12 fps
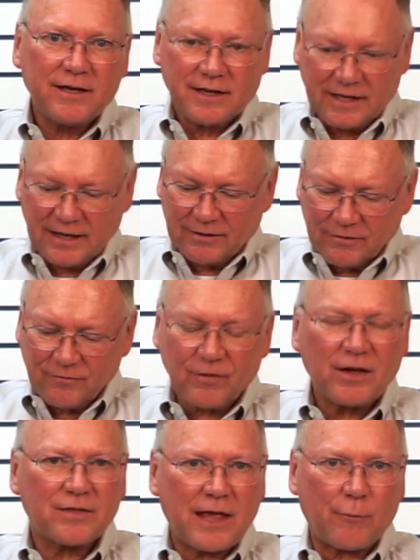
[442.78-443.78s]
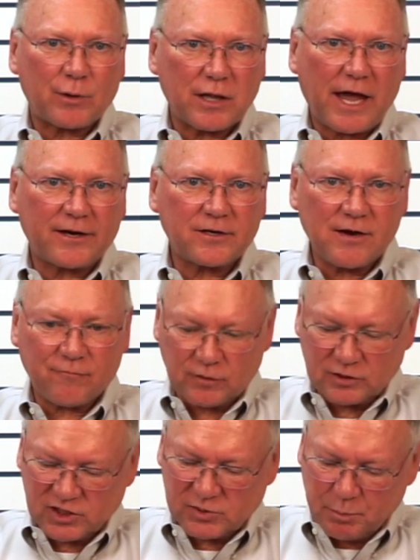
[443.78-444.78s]
if they would like
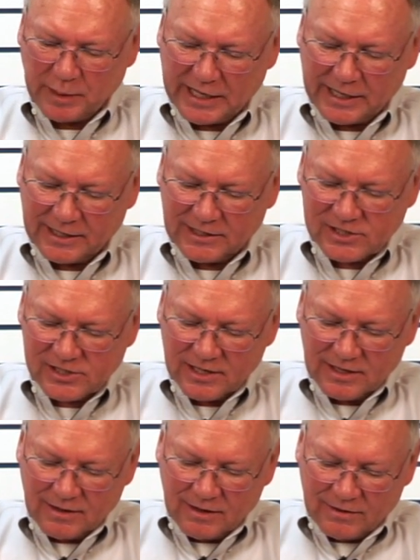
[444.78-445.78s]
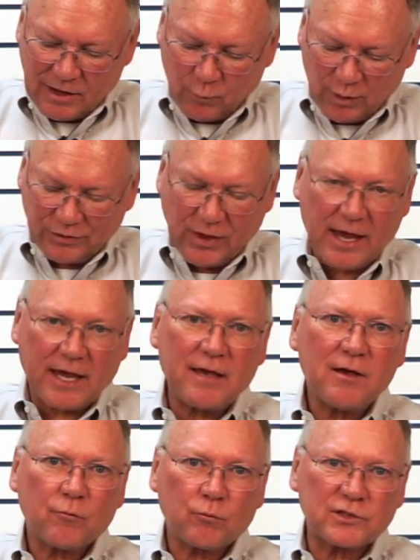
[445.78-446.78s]
different speeds than what they
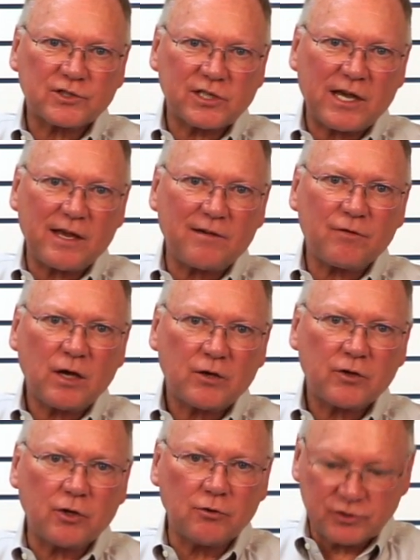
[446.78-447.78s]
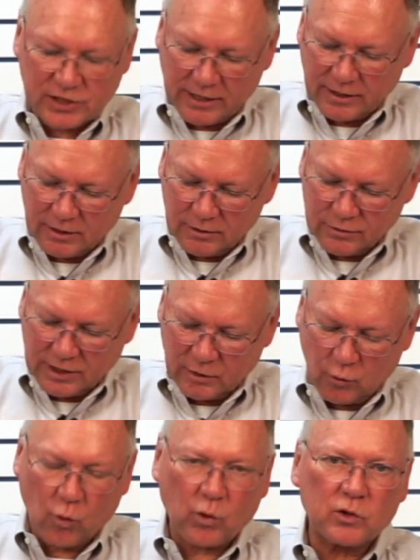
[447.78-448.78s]
receive using the
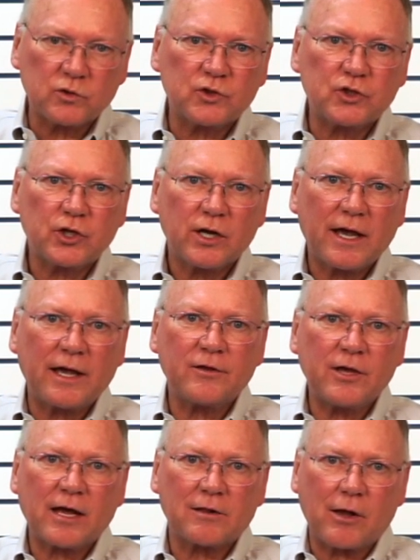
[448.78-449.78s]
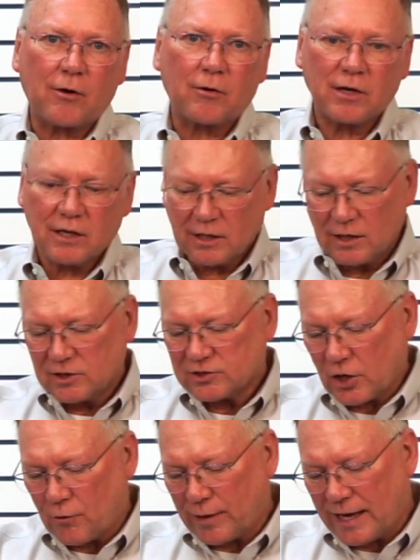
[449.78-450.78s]
orange and yellow.
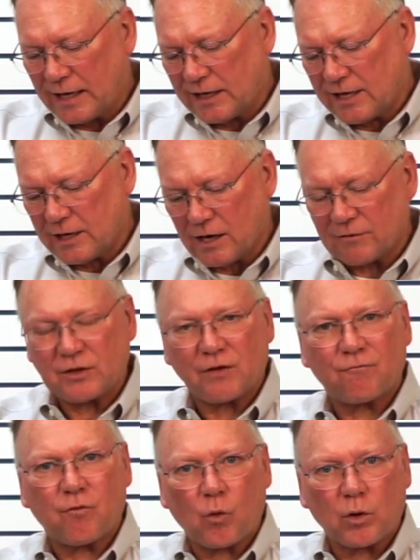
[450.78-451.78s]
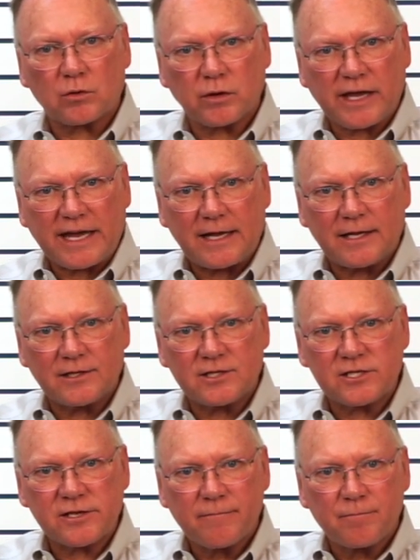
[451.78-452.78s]
So any of the four
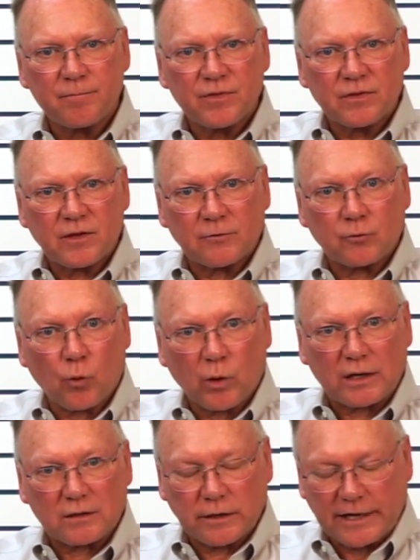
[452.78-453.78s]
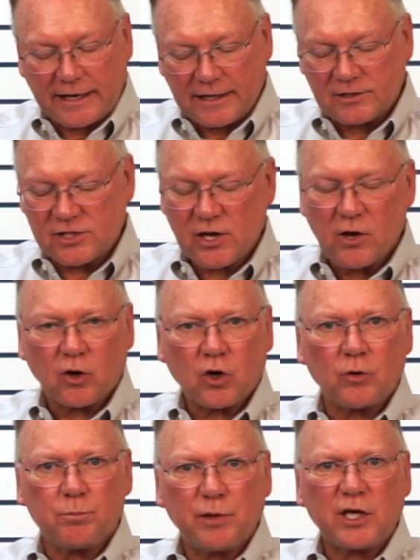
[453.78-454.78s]
leads, the torque leads,
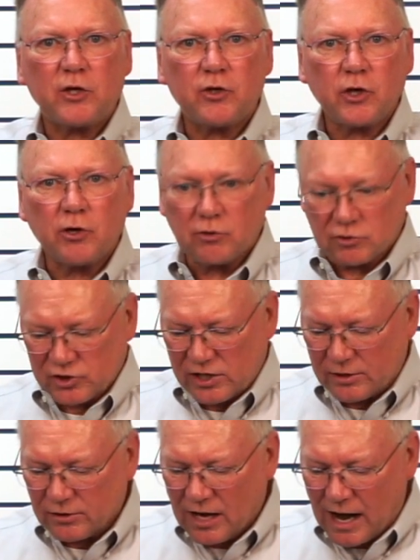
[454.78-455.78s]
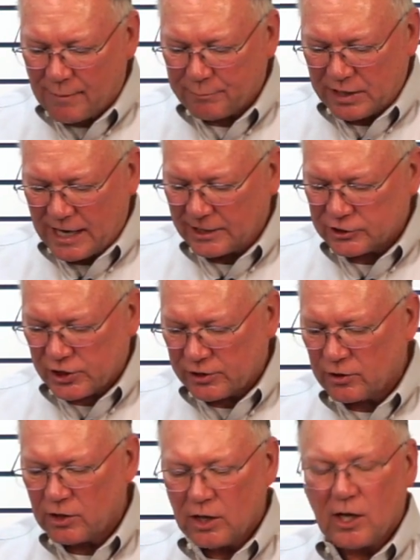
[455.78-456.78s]
could be used in
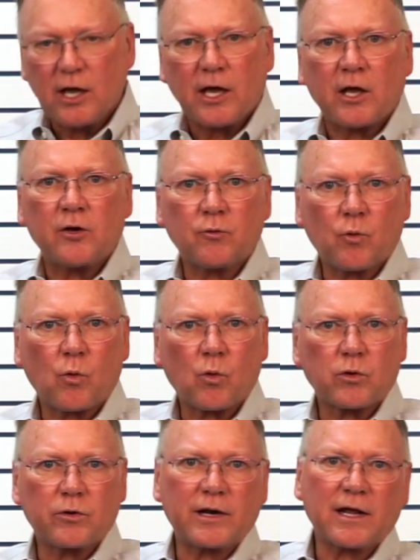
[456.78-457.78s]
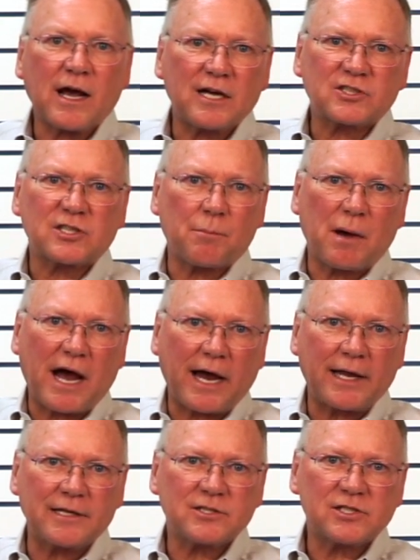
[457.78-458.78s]
combination in order to
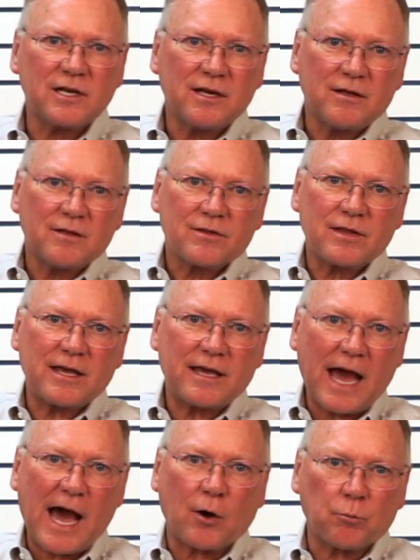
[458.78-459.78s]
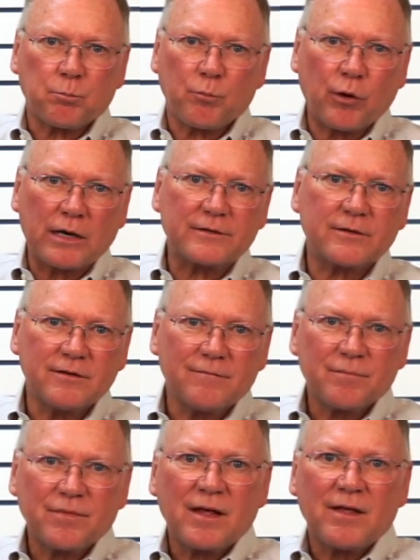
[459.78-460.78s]
customize the output
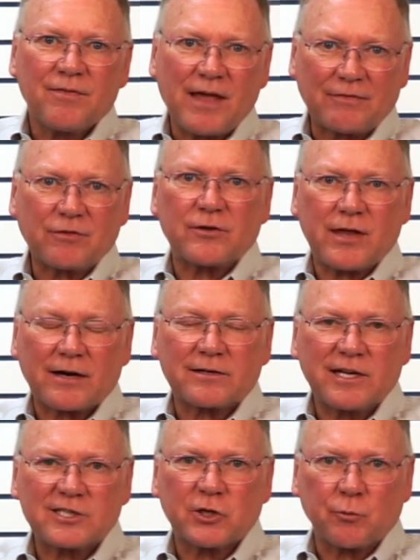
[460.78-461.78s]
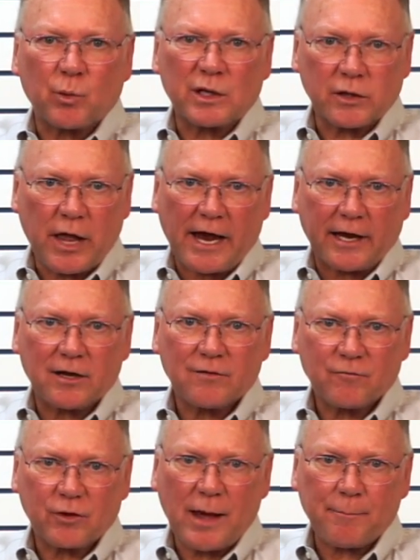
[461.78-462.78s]
that the technician would like
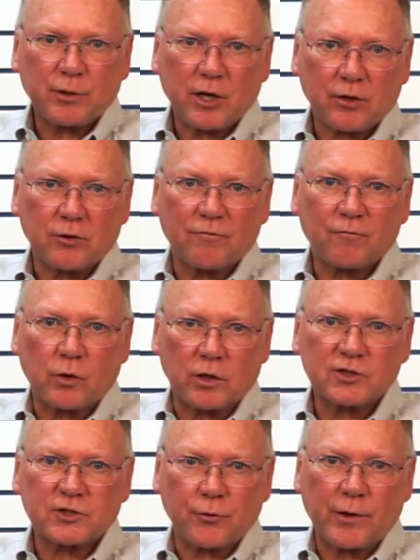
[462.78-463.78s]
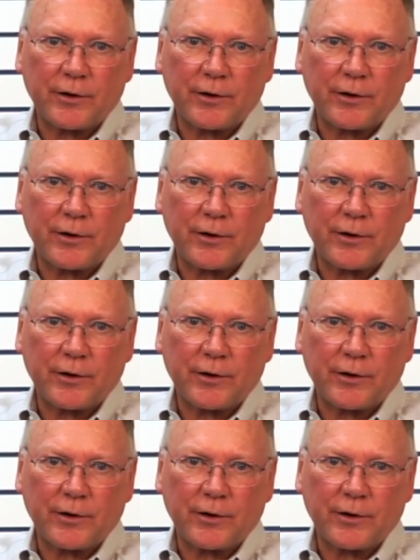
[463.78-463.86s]
for that particular furnace or